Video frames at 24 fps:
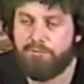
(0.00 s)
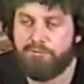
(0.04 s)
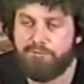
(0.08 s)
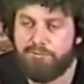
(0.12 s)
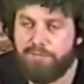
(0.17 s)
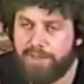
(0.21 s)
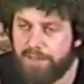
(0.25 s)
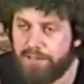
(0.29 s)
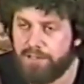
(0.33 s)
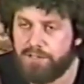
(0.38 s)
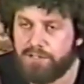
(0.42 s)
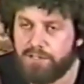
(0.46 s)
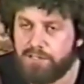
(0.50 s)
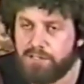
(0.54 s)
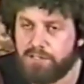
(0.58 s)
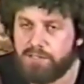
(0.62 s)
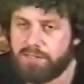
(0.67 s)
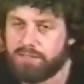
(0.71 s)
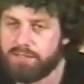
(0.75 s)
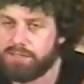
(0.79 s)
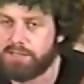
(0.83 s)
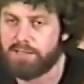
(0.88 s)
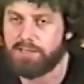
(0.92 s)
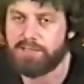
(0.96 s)

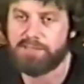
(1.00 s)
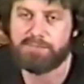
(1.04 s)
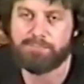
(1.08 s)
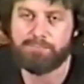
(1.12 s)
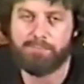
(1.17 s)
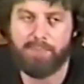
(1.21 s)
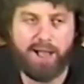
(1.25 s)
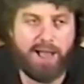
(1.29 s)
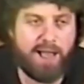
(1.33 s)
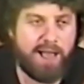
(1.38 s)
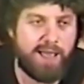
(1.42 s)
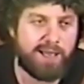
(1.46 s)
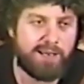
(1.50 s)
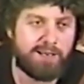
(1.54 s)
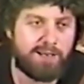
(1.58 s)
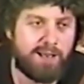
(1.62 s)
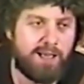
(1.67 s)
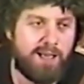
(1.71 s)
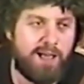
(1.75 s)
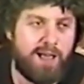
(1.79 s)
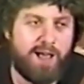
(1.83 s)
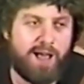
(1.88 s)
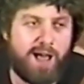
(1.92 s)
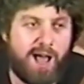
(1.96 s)
Vengeance is
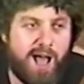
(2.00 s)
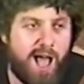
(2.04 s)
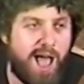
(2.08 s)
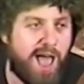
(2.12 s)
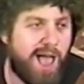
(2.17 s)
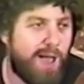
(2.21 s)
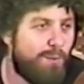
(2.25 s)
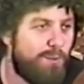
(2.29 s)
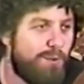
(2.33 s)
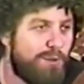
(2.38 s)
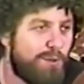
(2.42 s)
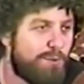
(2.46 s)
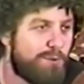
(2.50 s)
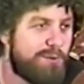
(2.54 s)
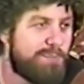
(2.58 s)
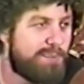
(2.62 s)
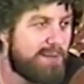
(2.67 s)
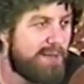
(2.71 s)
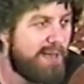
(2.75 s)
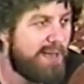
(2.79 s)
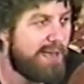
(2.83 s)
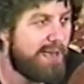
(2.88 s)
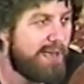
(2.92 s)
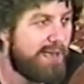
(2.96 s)
mine, I will
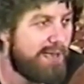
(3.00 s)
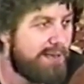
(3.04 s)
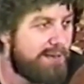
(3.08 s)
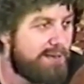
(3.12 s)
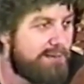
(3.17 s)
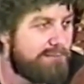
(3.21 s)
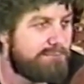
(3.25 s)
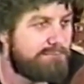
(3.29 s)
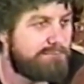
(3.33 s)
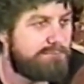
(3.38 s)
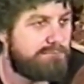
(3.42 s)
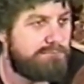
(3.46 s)
repay.